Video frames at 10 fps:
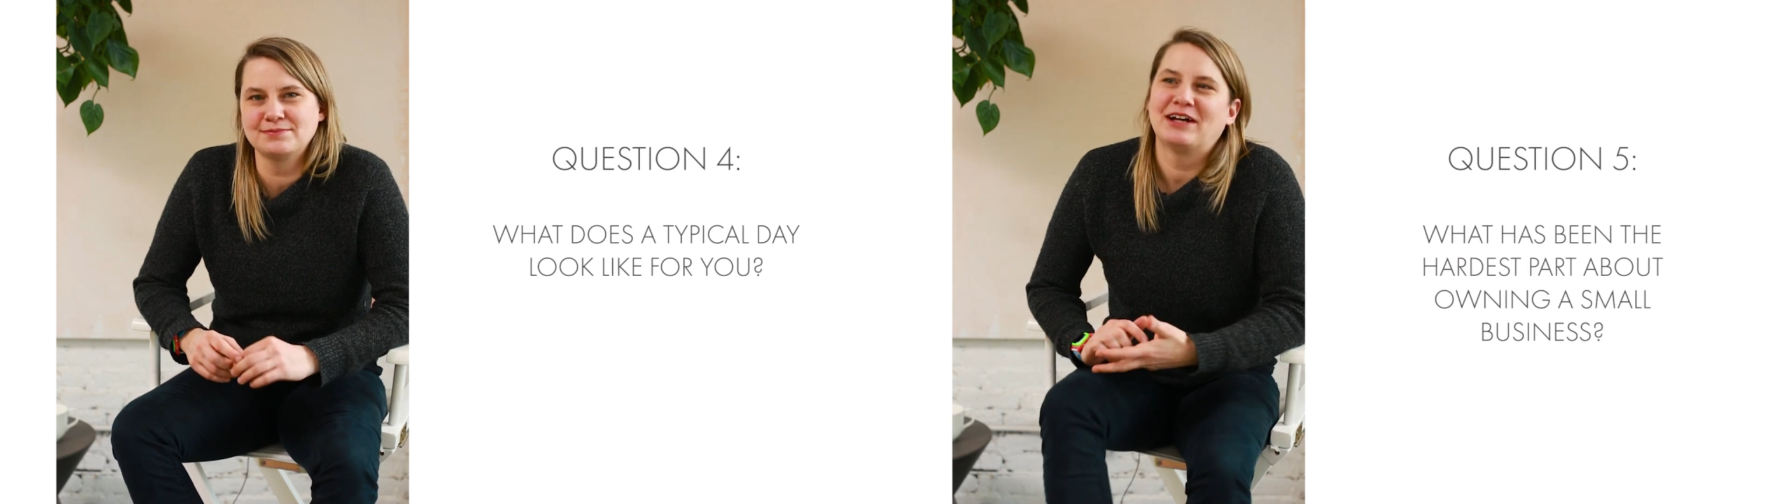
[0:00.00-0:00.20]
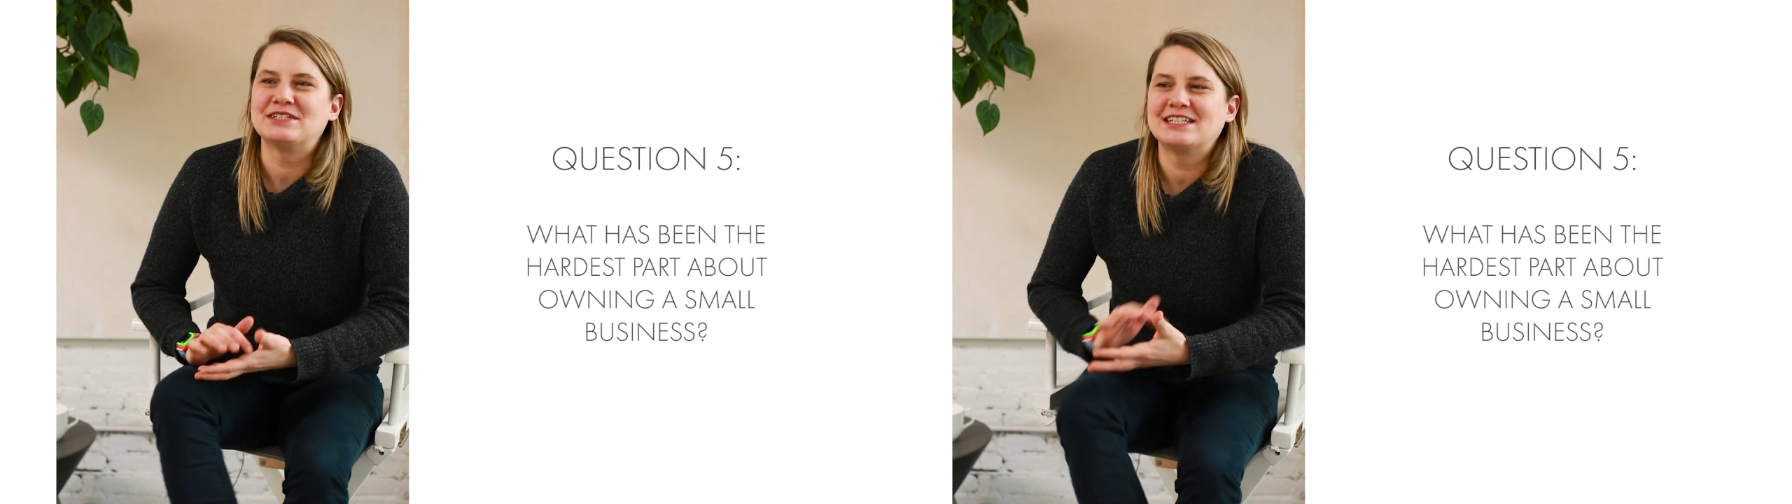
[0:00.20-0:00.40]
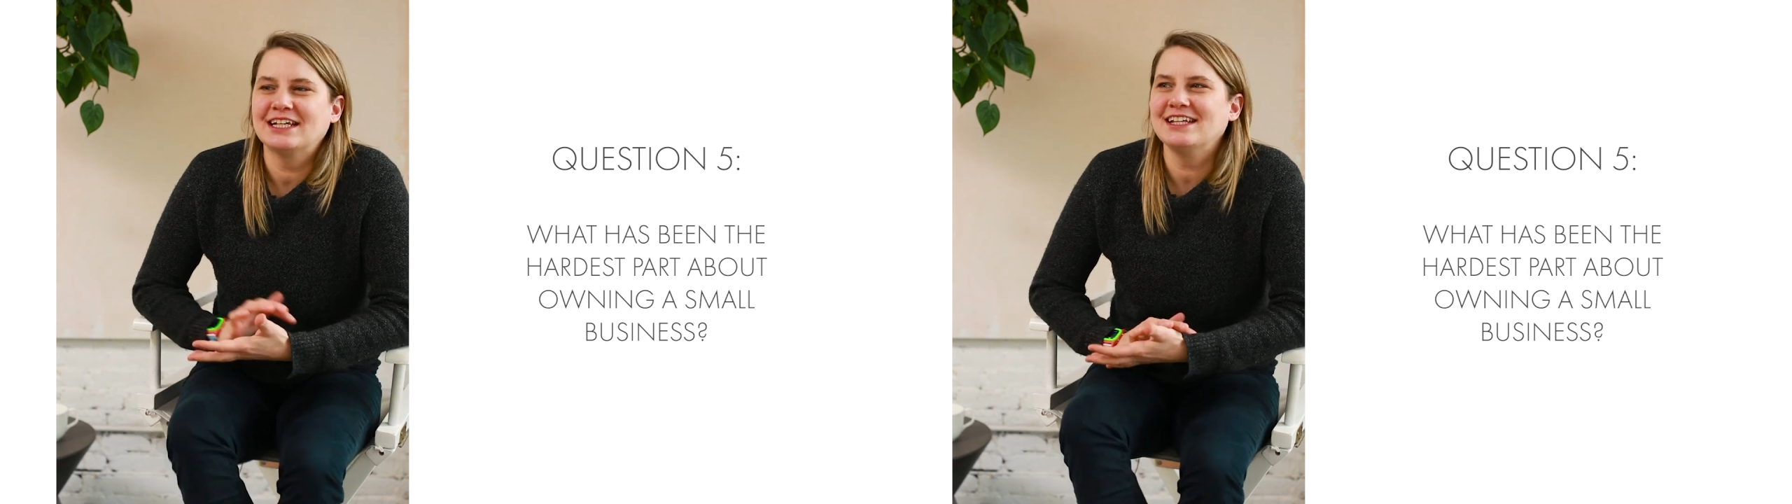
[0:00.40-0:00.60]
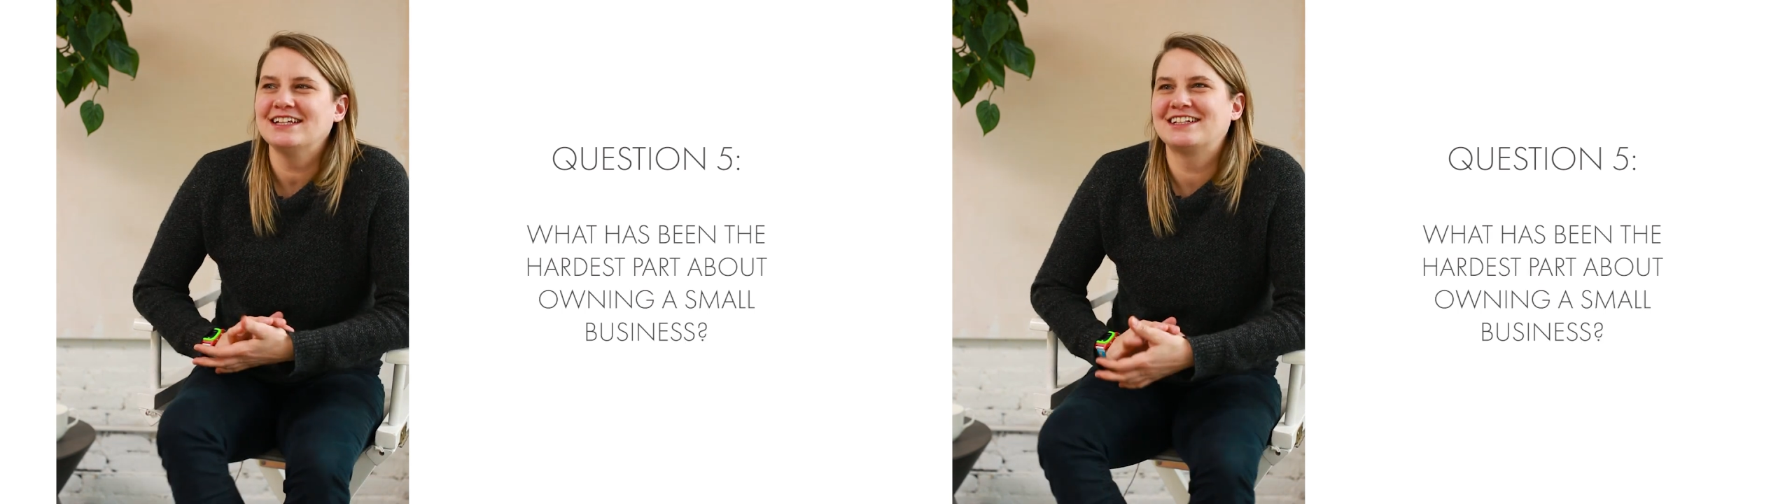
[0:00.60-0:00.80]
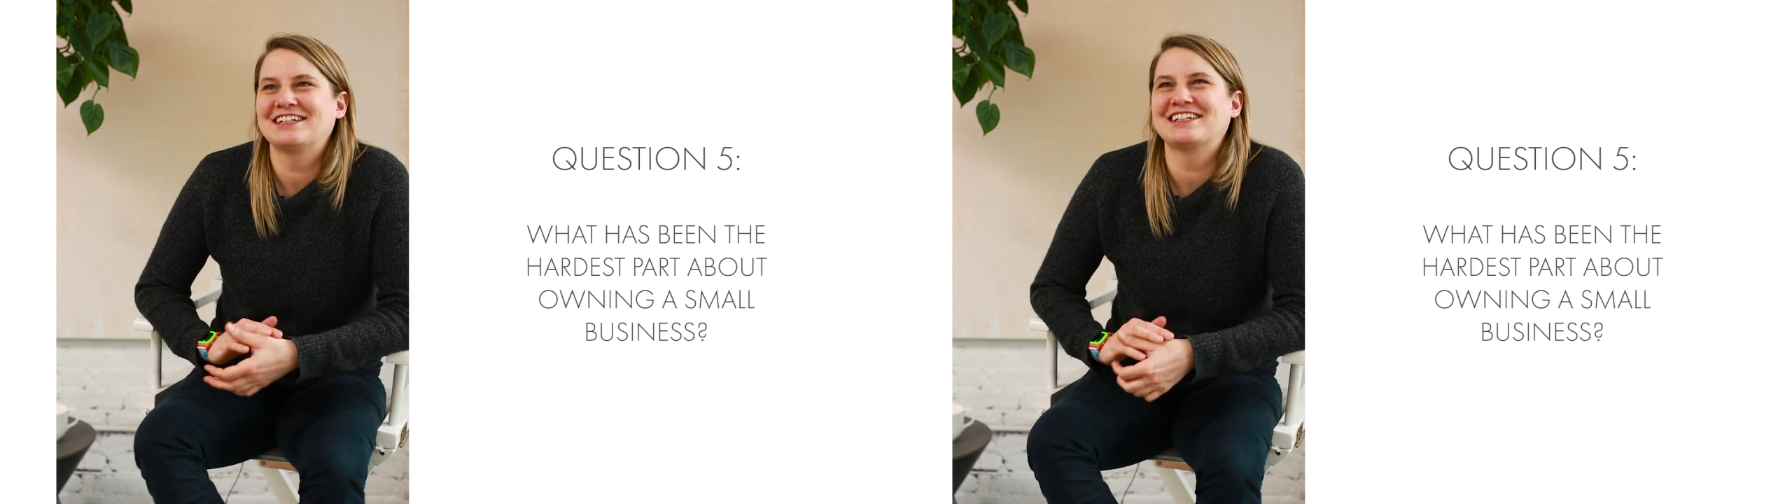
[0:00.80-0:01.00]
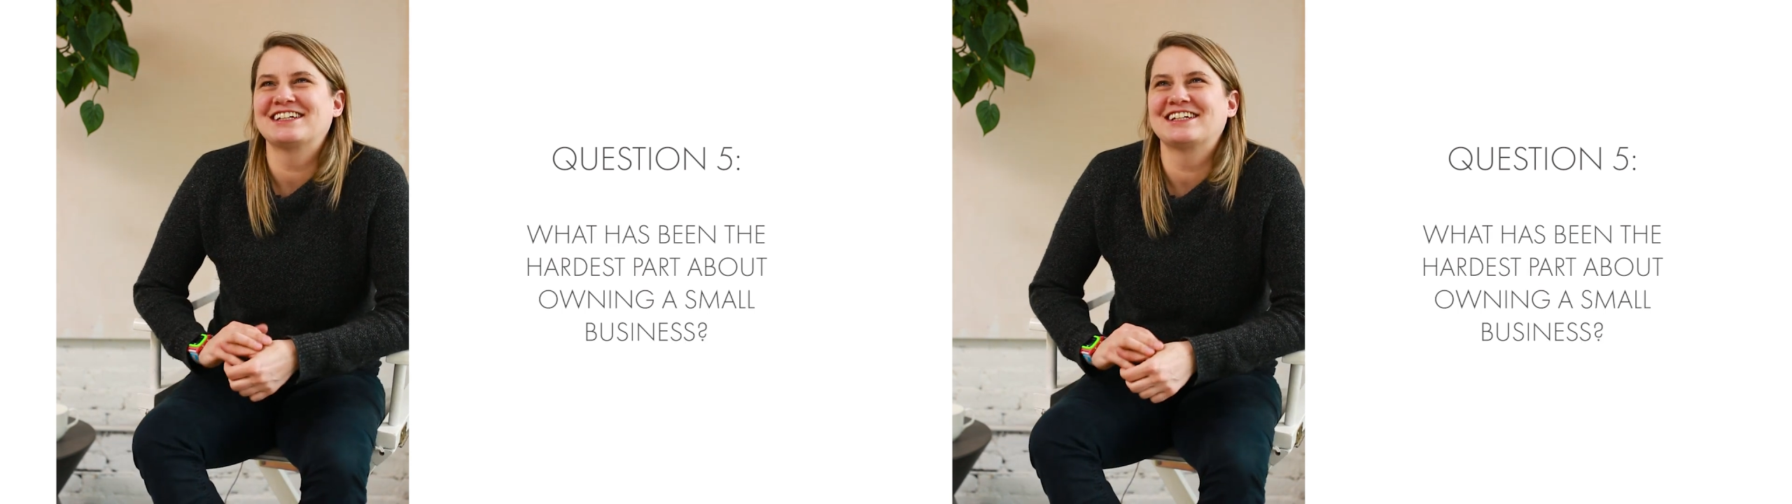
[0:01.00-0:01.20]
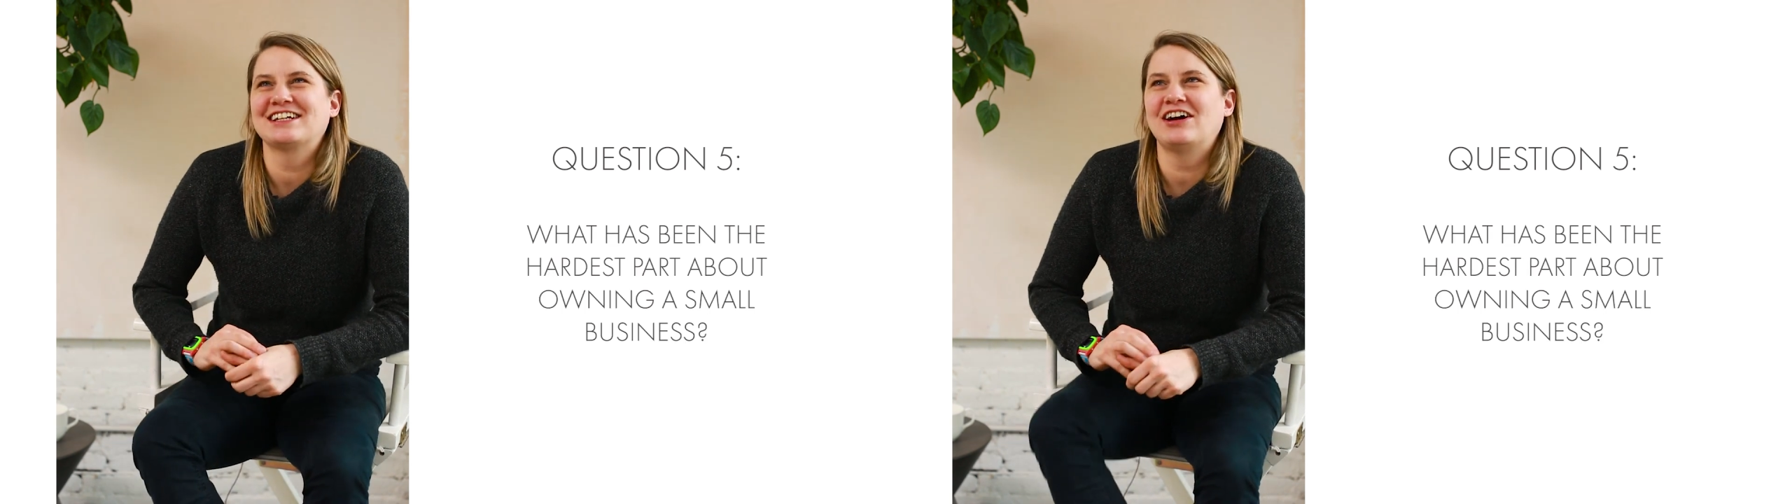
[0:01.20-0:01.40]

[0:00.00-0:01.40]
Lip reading: I would say the